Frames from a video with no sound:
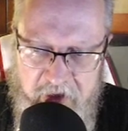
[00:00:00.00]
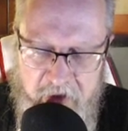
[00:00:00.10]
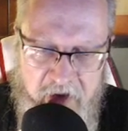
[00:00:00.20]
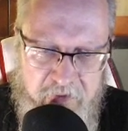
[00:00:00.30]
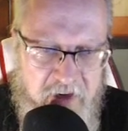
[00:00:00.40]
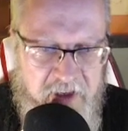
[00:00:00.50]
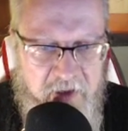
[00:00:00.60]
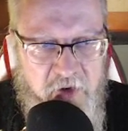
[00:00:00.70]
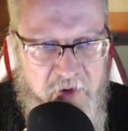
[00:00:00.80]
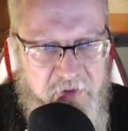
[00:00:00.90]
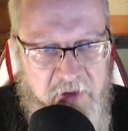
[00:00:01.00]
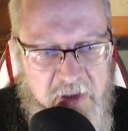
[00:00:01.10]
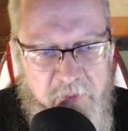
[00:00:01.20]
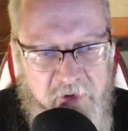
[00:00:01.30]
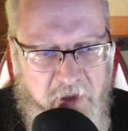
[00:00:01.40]
have read it 2 or 3
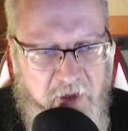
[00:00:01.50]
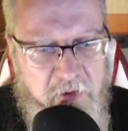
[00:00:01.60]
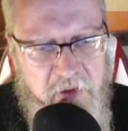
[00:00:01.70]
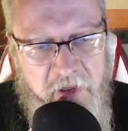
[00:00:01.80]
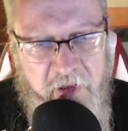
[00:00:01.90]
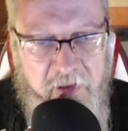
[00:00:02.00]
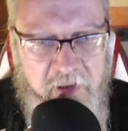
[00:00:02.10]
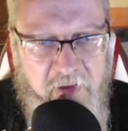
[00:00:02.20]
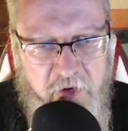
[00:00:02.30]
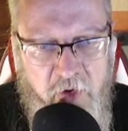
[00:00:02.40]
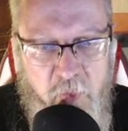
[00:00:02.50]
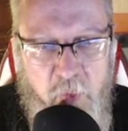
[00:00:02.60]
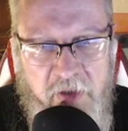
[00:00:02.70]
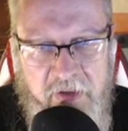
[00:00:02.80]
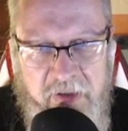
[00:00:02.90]
times, and I think it's a good
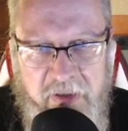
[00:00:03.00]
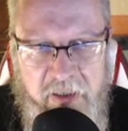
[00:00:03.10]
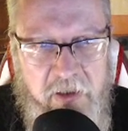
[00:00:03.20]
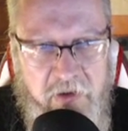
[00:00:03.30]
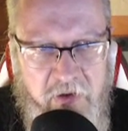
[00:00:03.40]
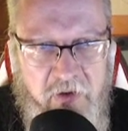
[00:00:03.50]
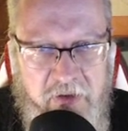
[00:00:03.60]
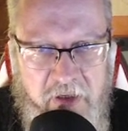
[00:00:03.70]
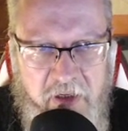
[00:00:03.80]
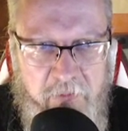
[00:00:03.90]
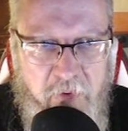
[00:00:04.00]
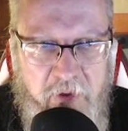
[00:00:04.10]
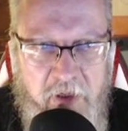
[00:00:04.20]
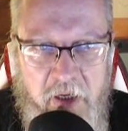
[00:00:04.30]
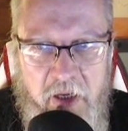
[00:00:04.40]
one to study, and it's a good starting point.
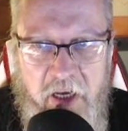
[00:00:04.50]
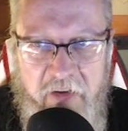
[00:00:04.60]
Having